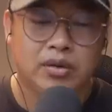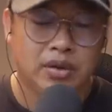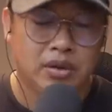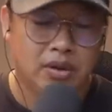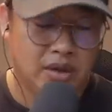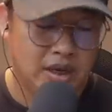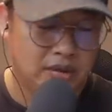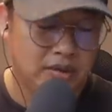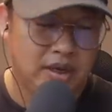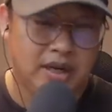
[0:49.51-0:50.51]
so you know,
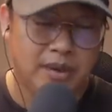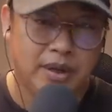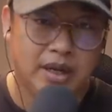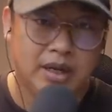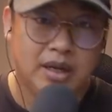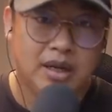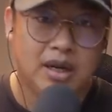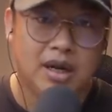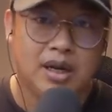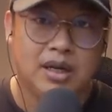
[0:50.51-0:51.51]
along the time,
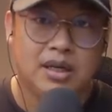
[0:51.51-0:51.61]
uh,